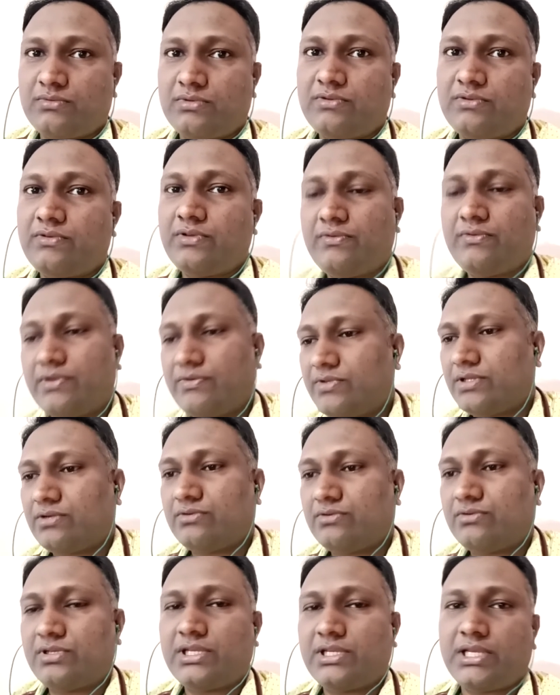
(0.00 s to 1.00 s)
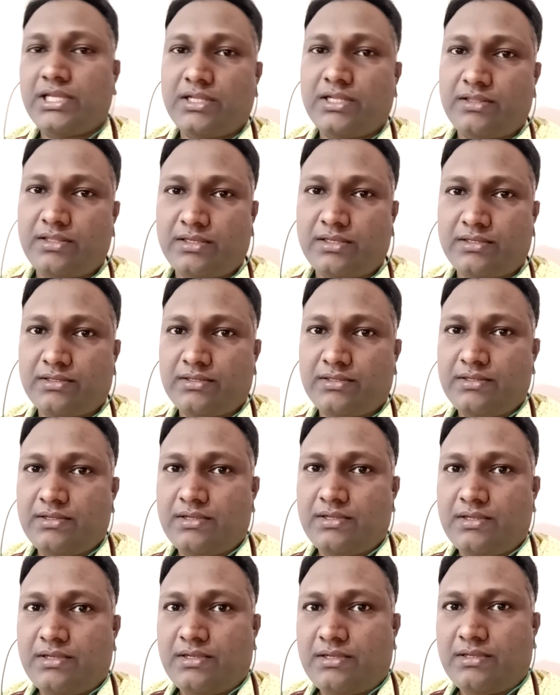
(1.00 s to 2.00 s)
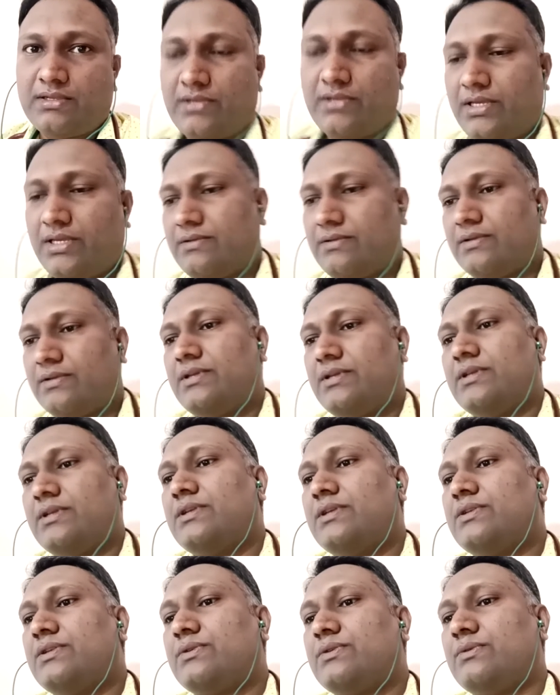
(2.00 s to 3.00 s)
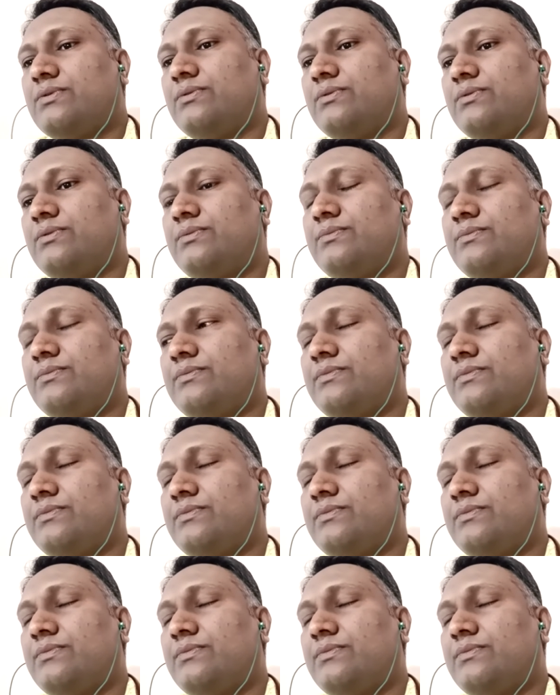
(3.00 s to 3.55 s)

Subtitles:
even without doing anything. Okay, so